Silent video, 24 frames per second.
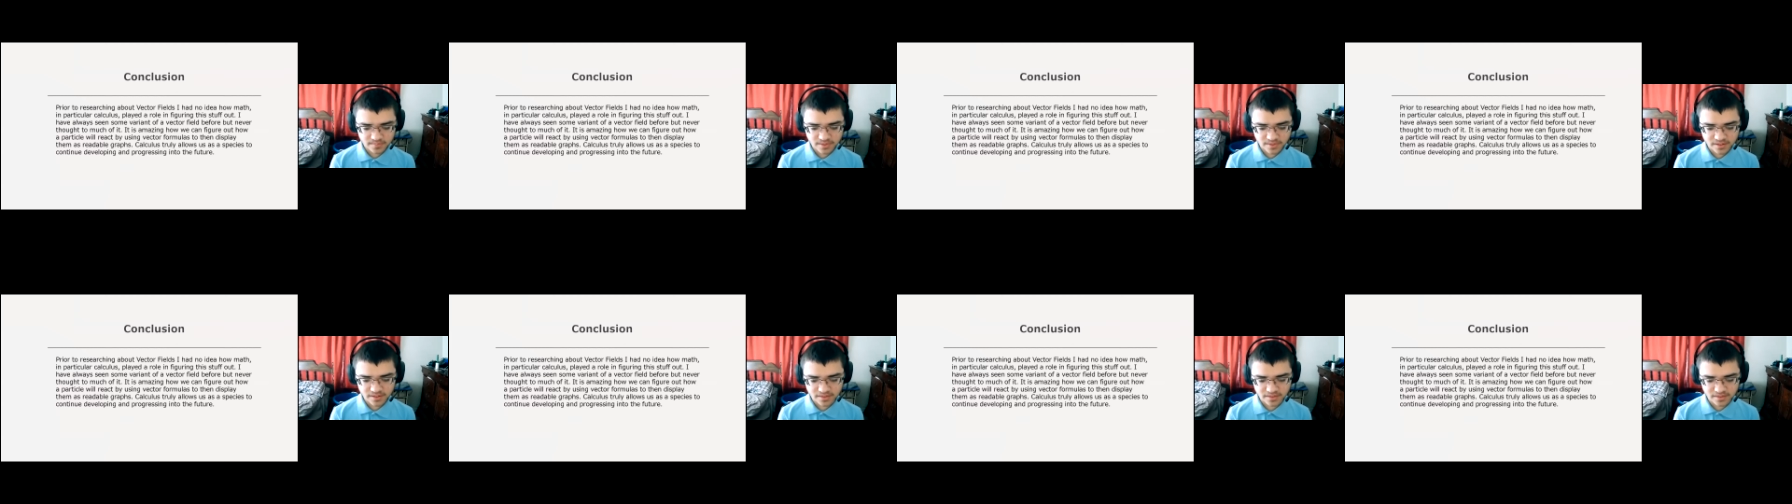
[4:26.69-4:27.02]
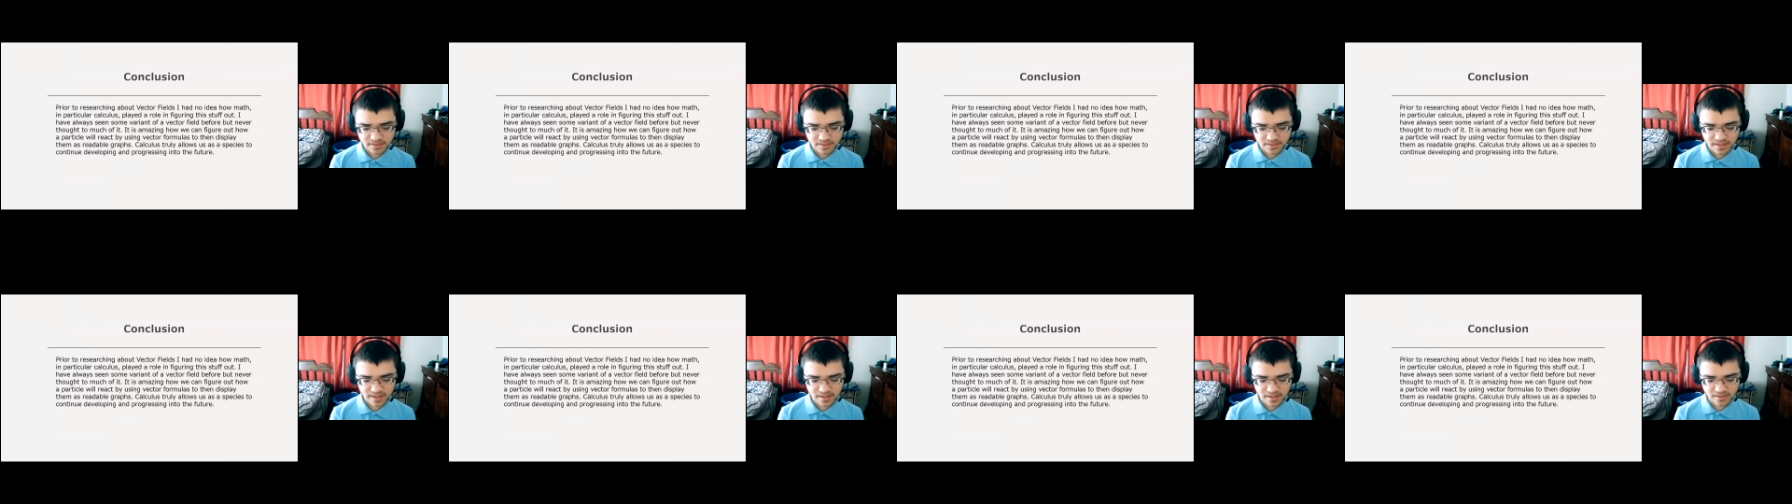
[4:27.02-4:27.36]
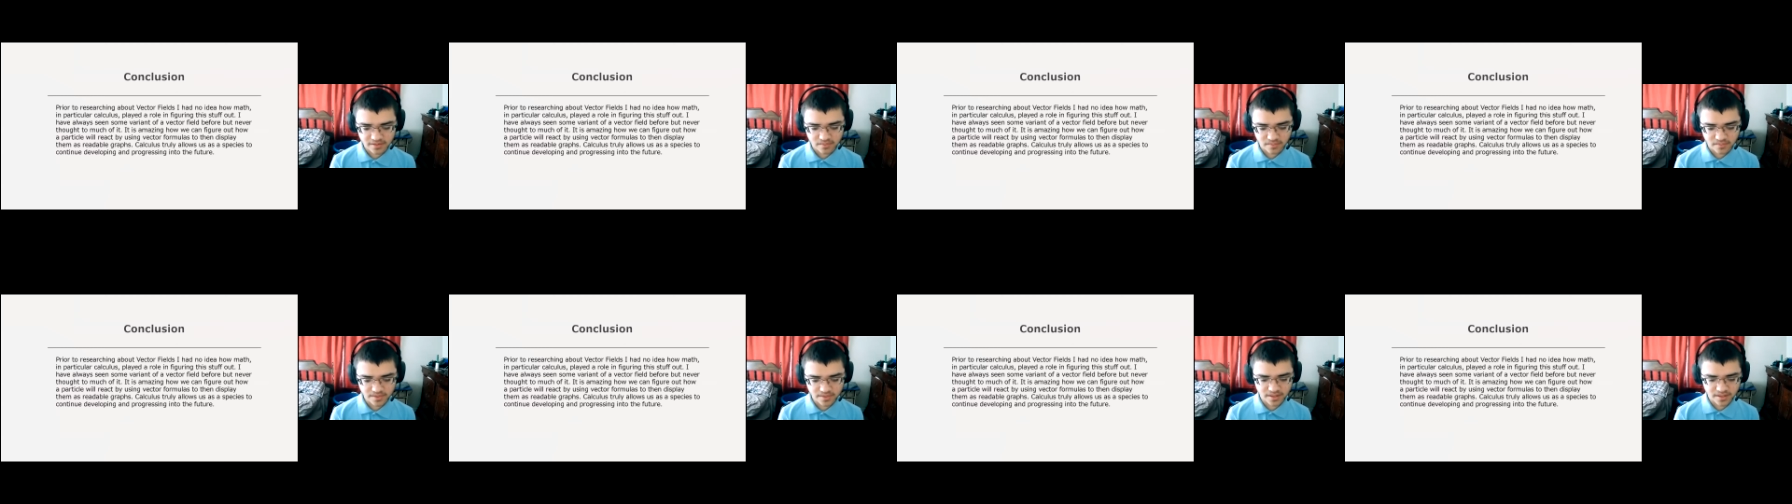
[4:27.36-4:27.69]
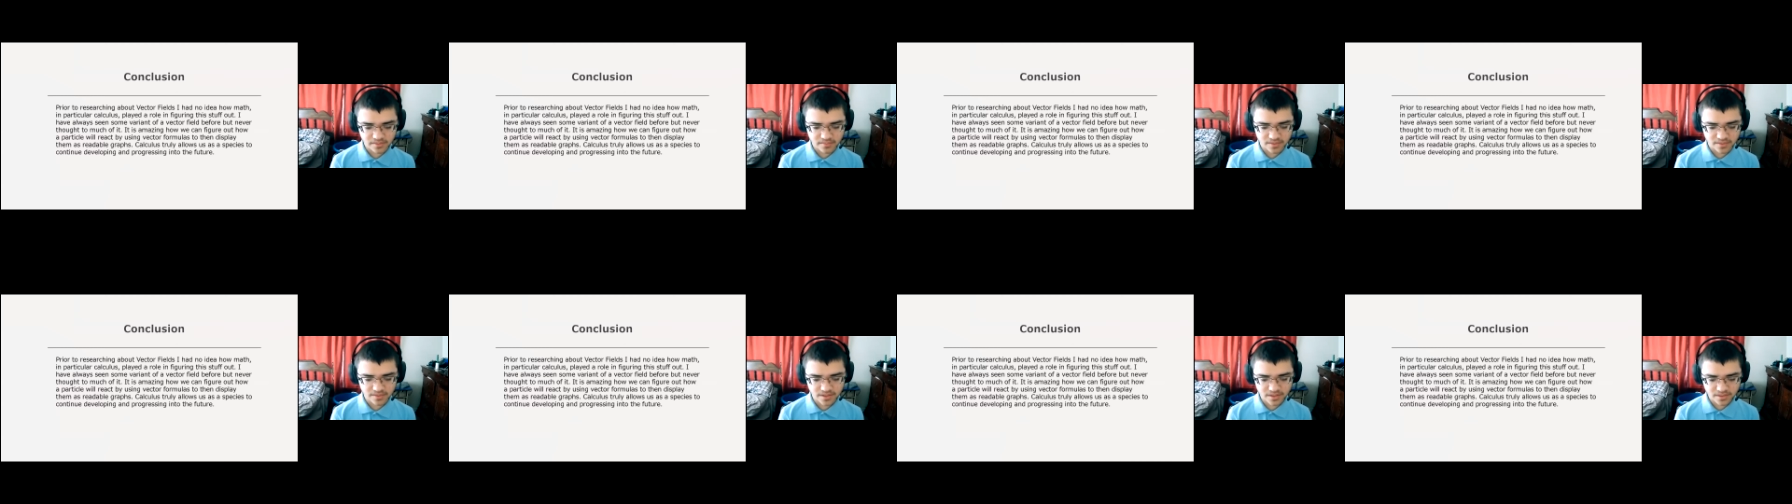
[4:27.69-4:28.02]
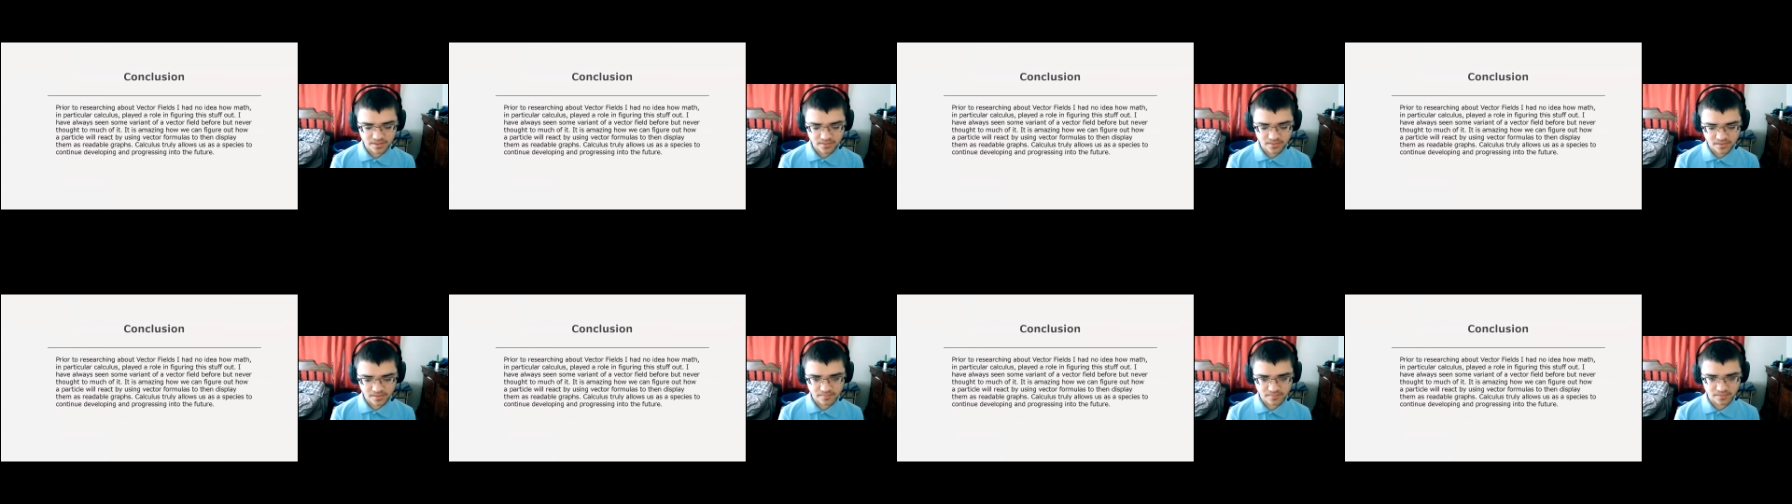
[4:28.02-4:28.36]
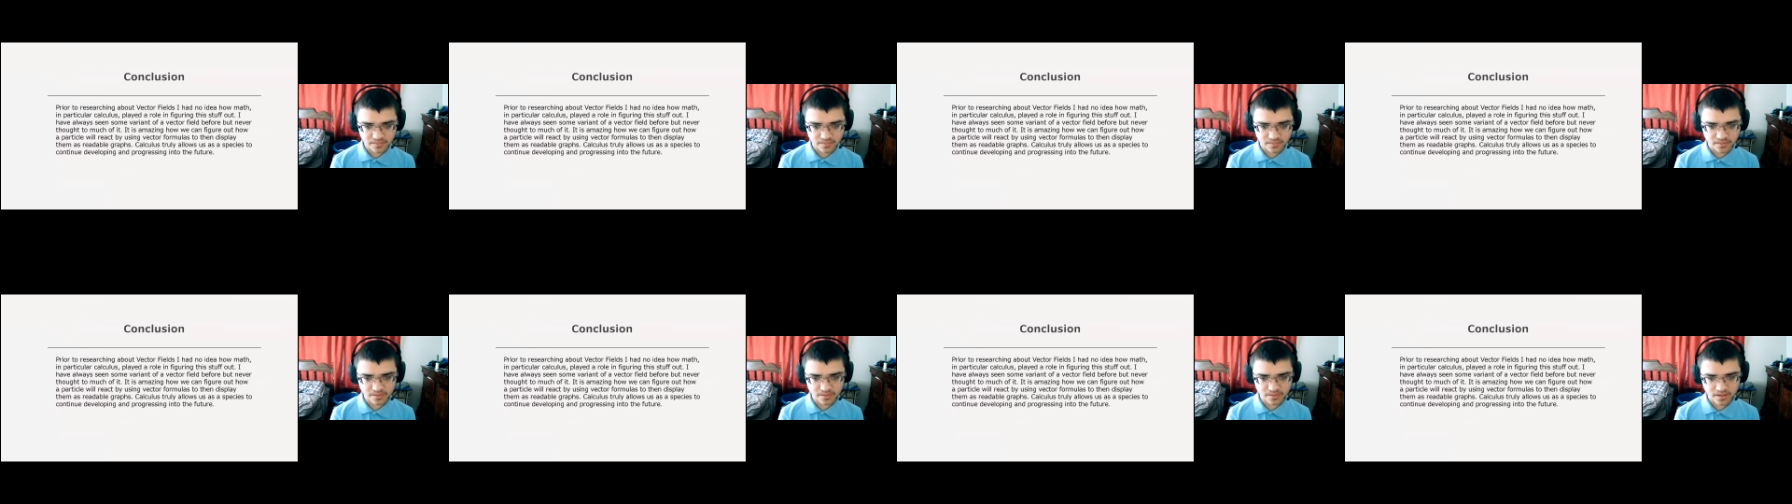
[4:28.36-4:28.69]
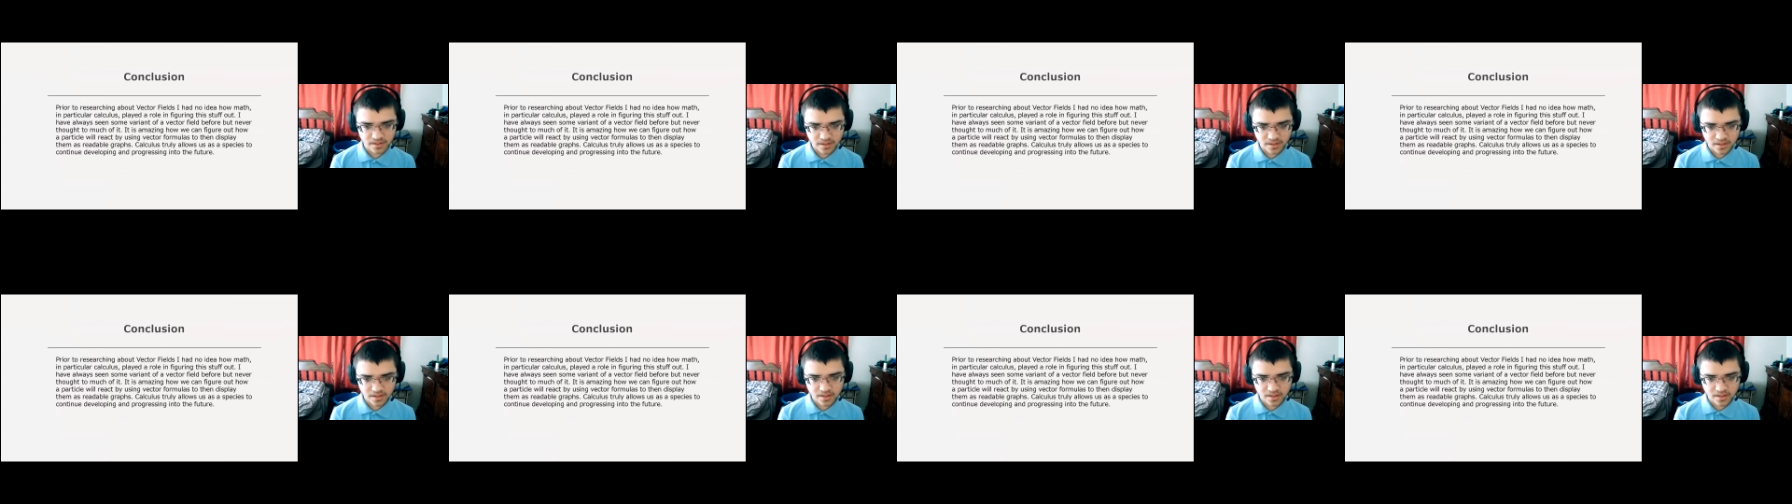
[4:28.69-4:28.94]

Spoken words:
but I didn't know what they were used for.